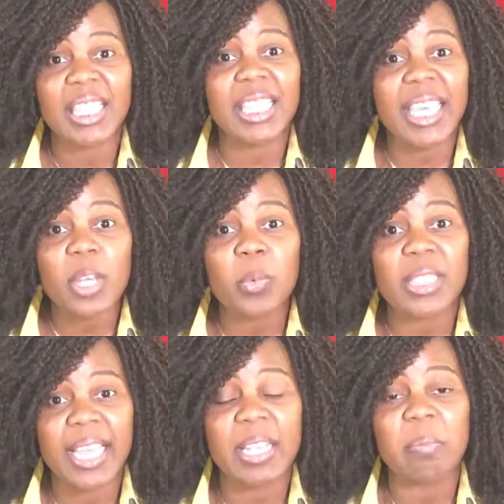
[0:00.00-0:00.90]
the king
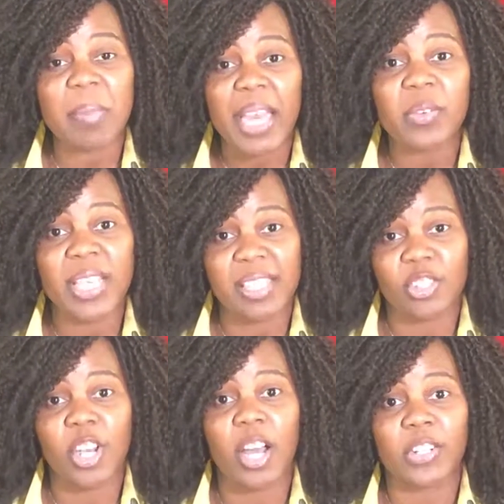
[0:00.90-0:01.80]
would let him marry
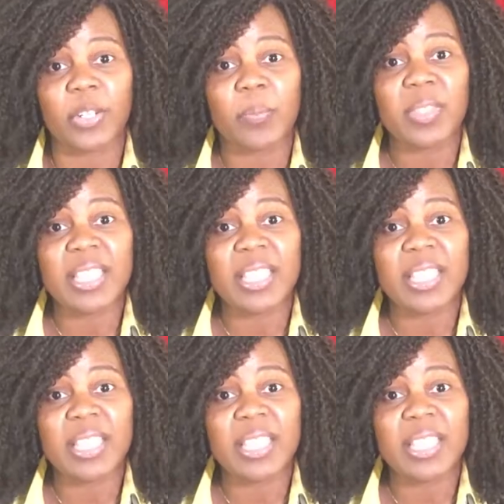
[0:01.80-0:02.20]
his daughter.